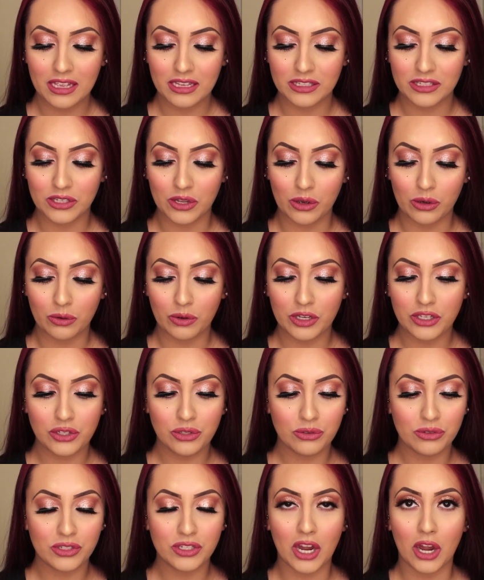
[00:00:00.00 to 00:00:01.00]
So
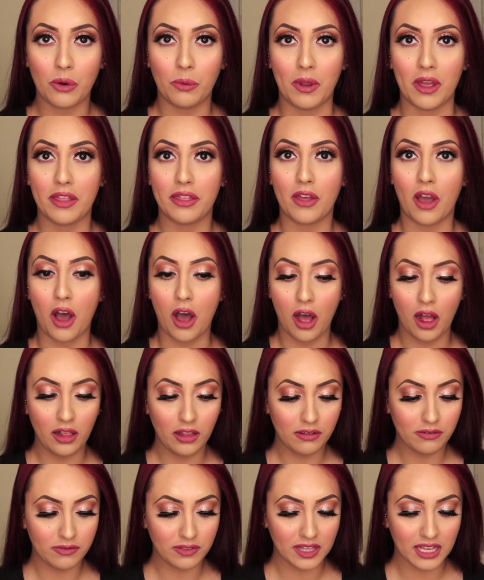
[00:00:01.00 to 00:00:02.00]
to start with, all
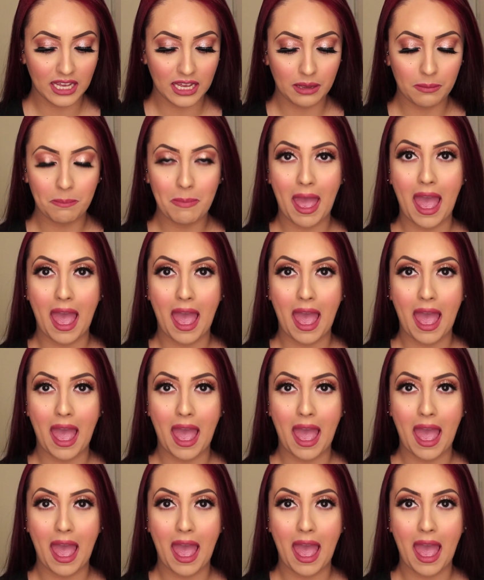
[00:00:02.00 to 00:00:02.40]
of the